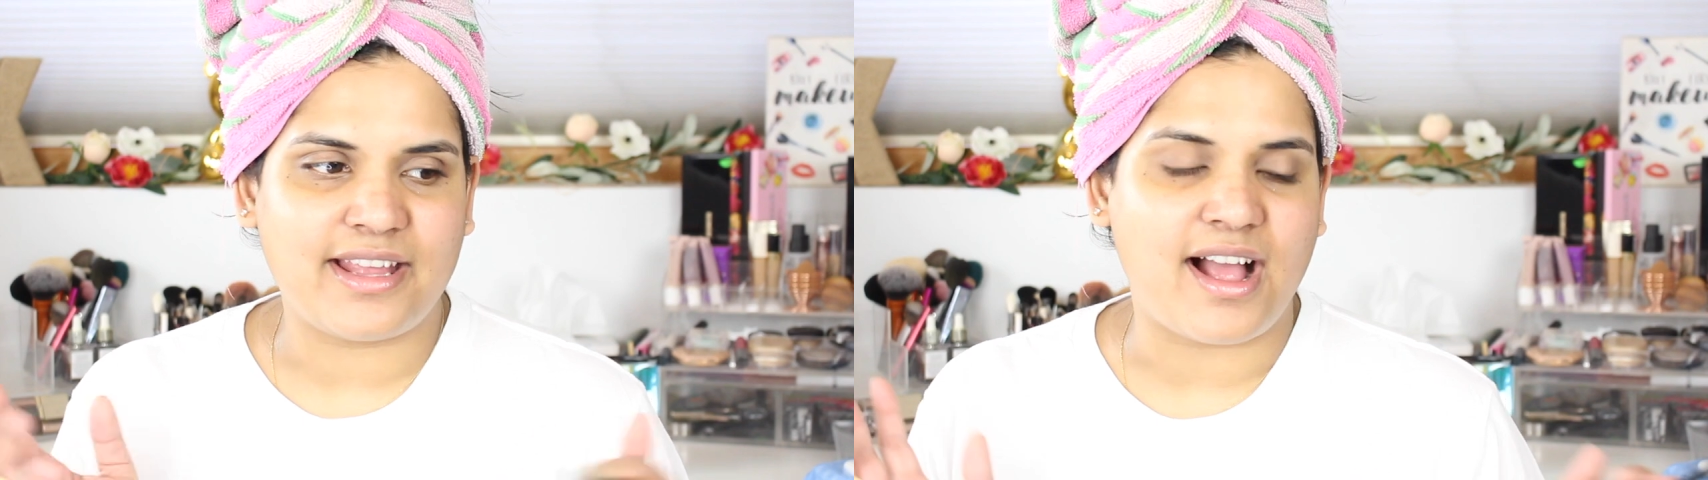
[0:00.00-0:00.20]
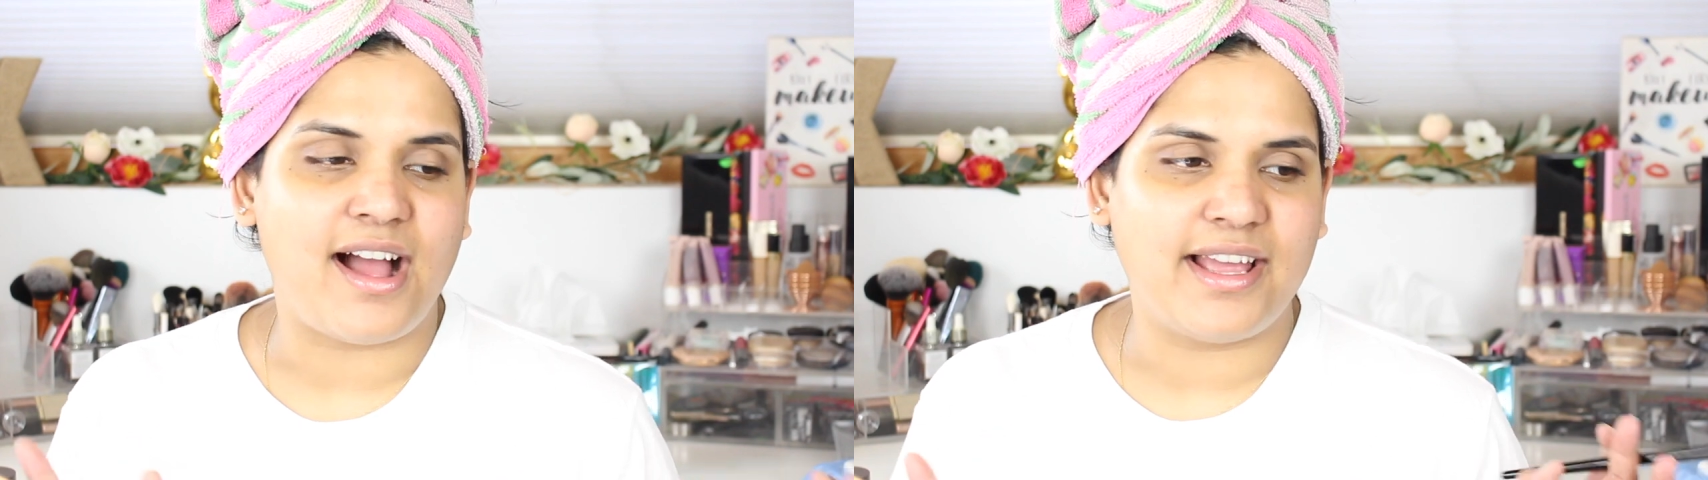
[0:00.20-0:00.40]

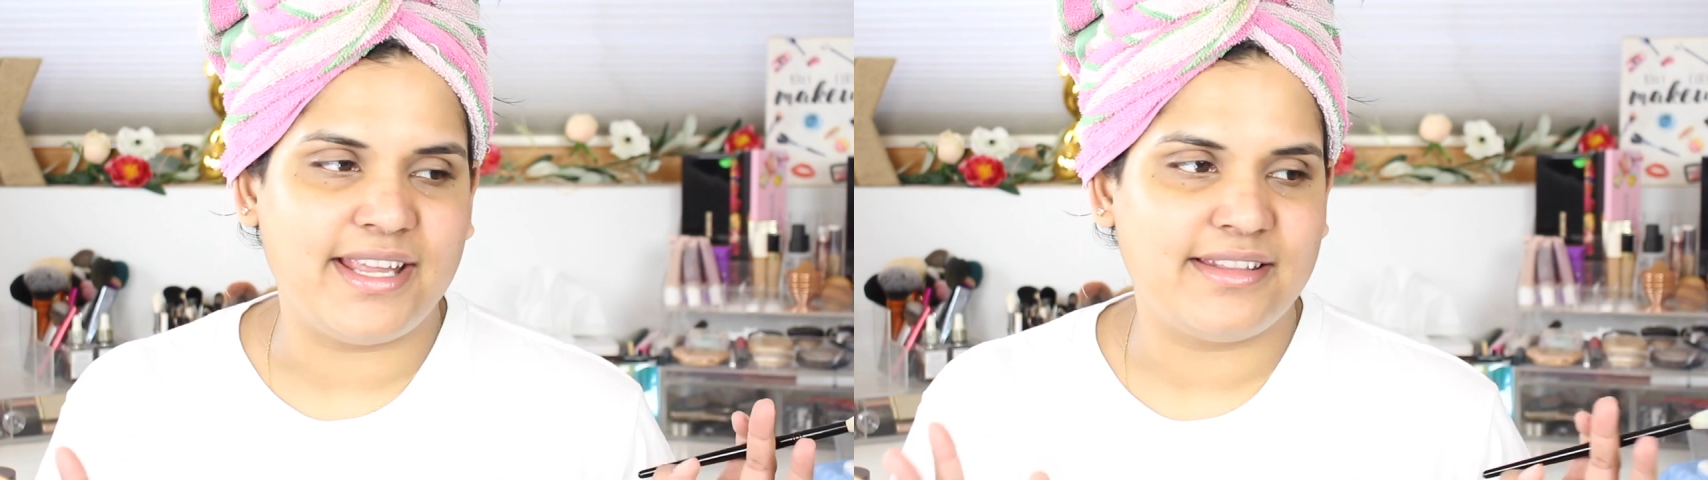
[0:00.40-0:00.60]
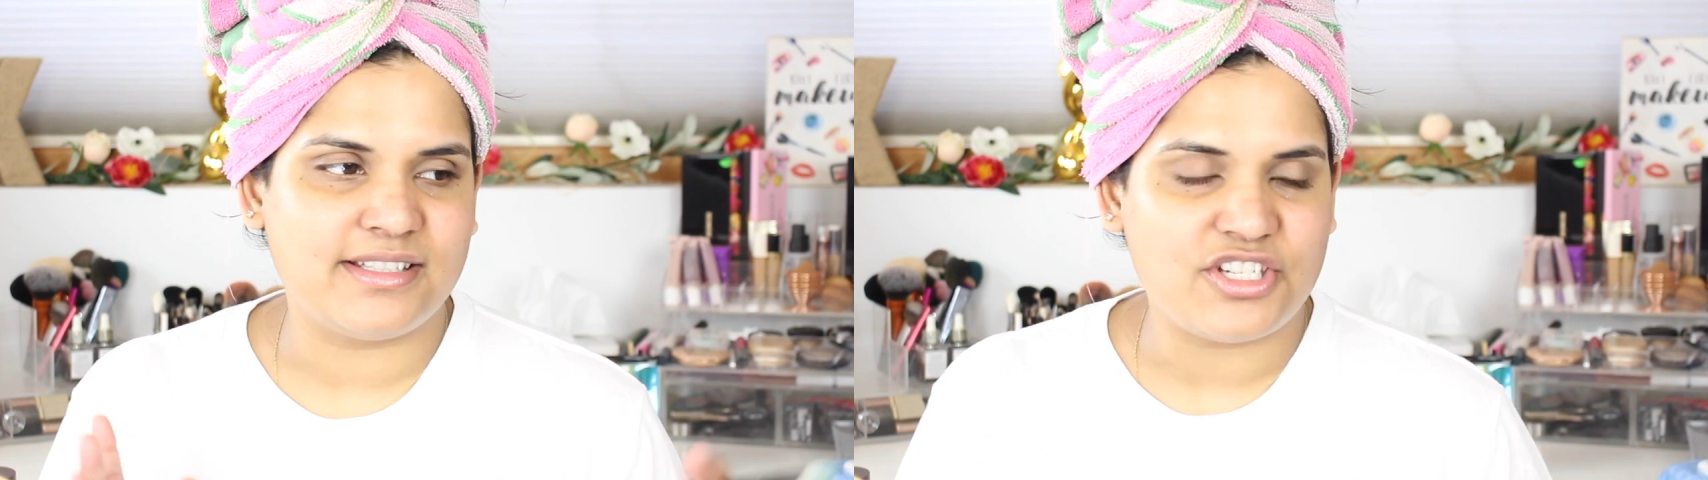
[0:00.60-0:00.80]
like
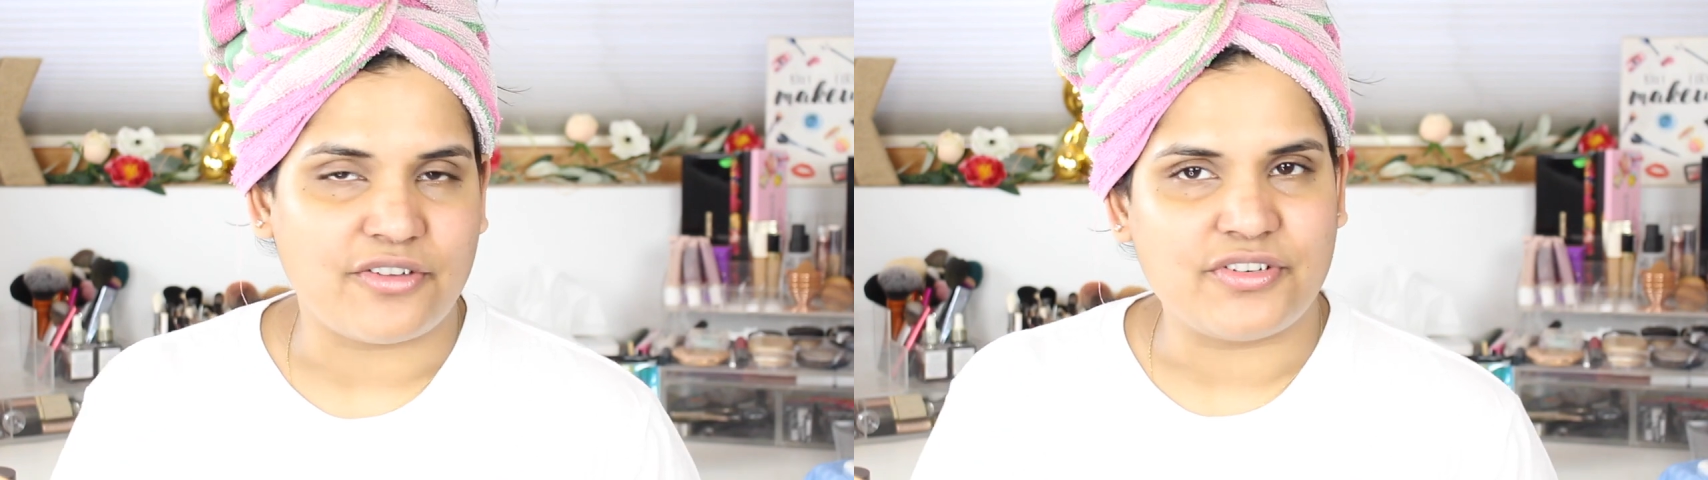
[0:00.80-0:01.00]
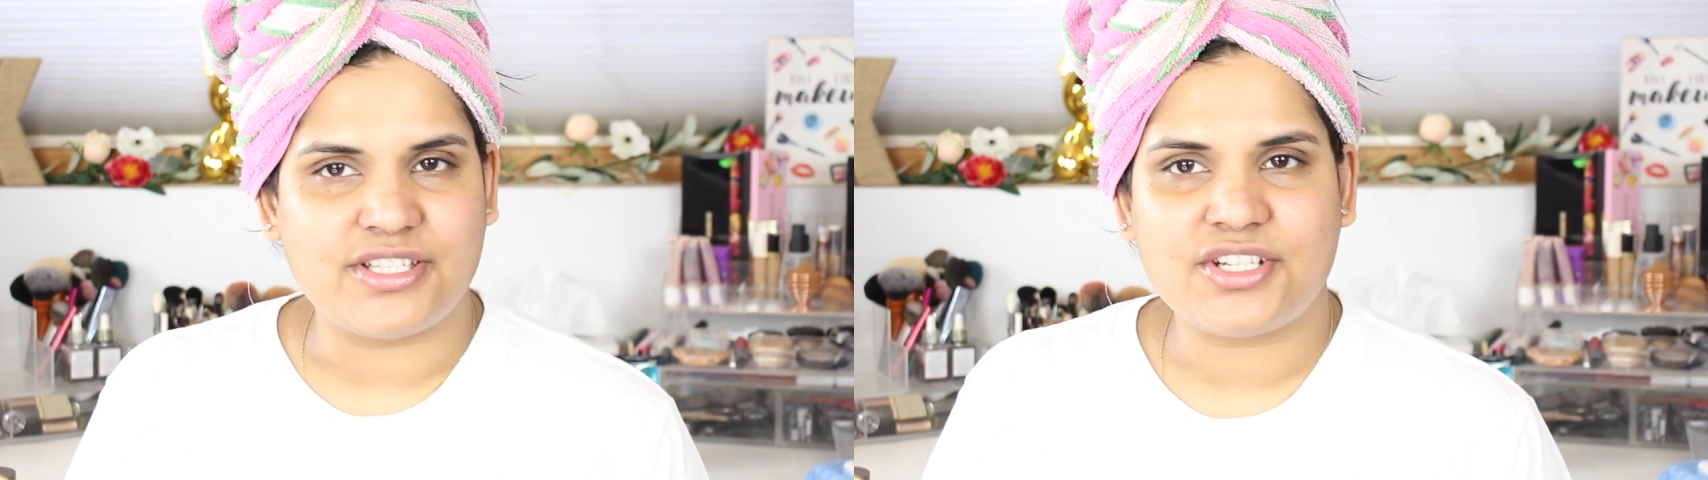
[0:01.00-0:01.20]
eyeing the
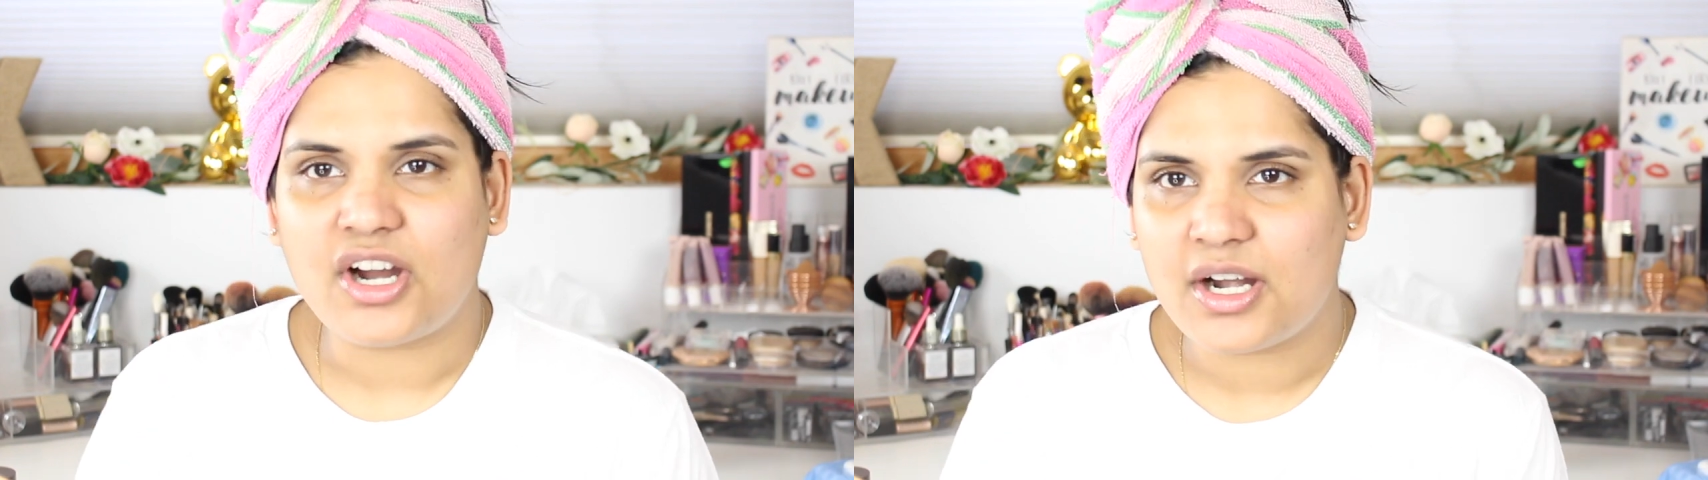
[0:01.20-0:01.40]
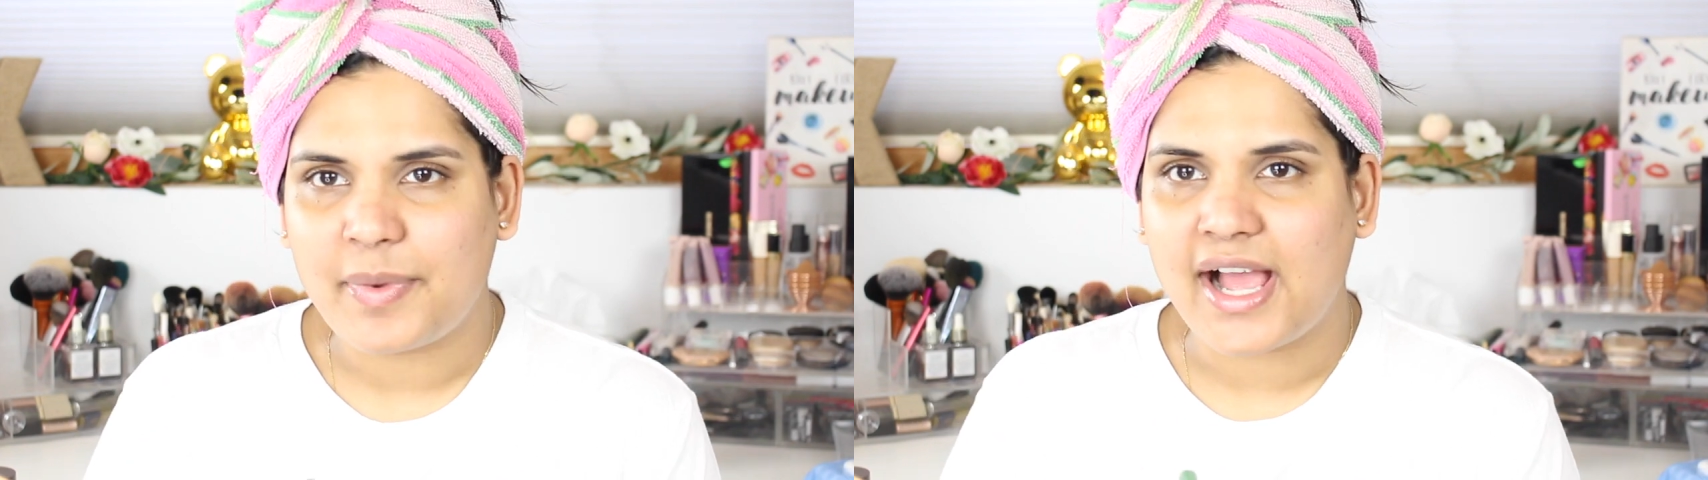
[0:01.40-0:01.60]
Jeffree
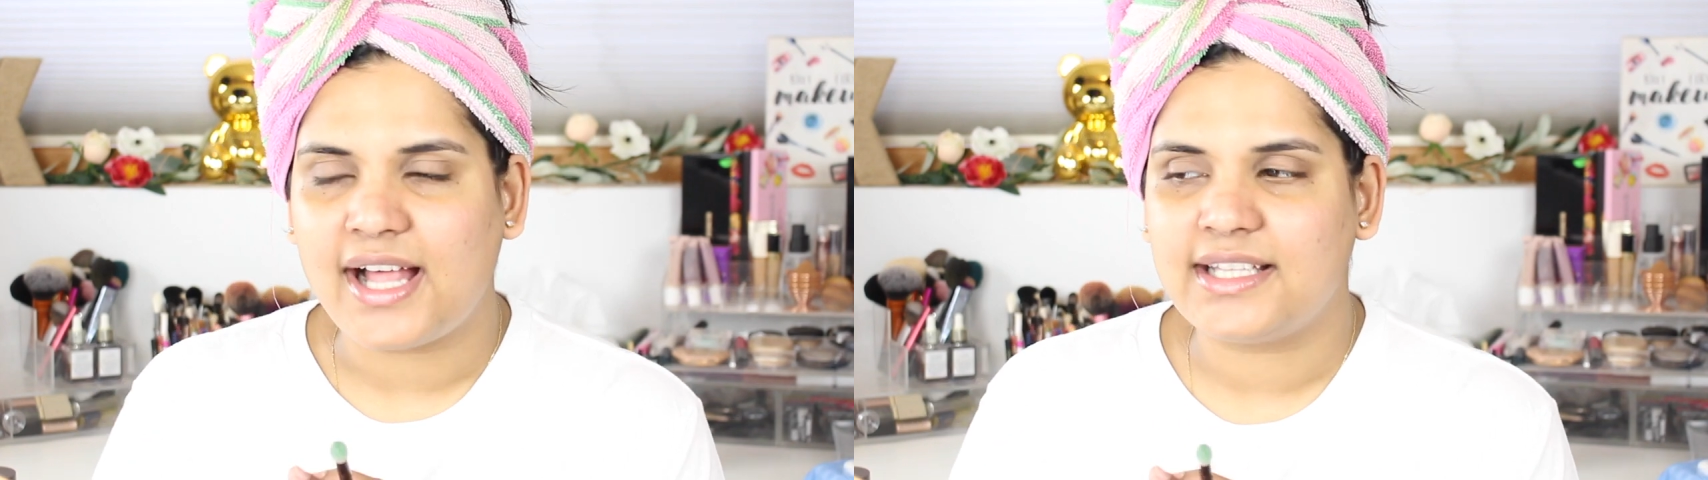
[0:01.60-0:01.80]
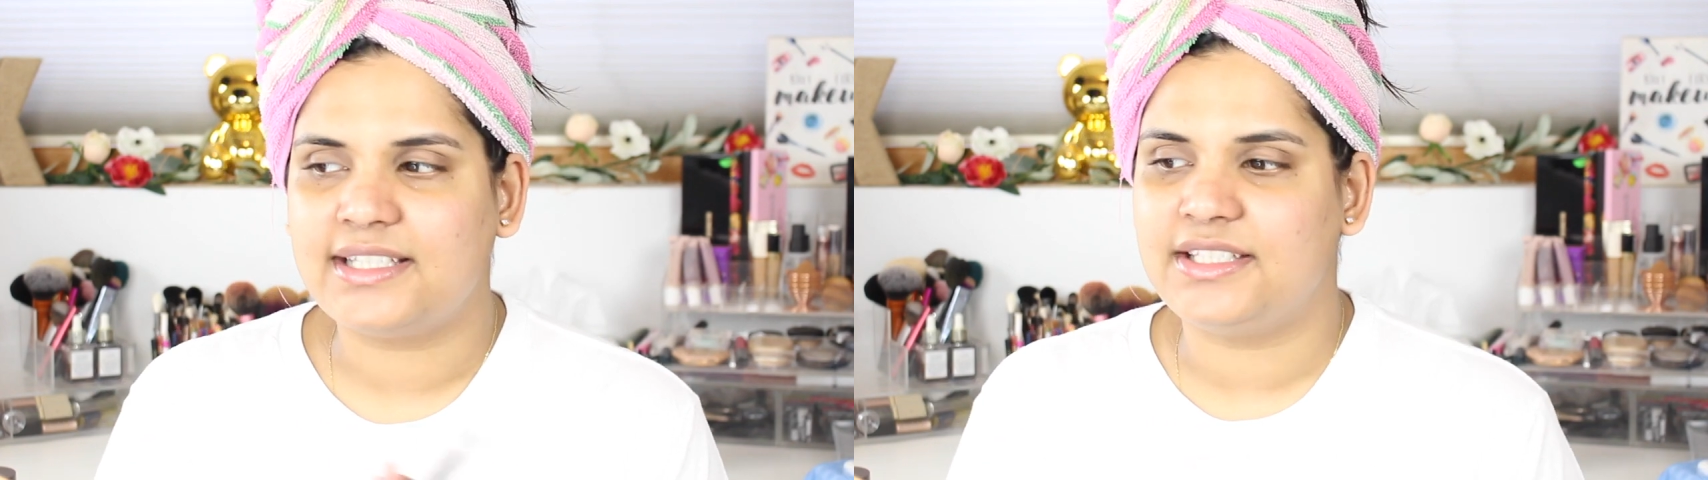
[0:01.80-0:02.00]
Star
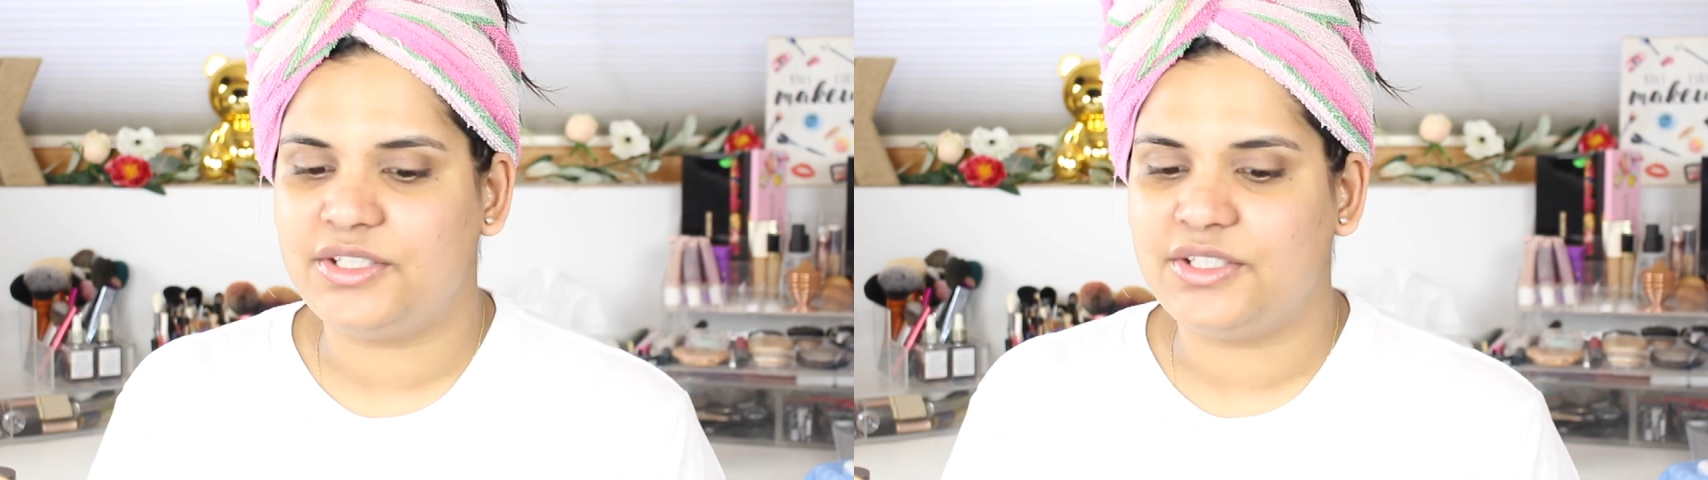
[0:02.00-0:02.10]
palette,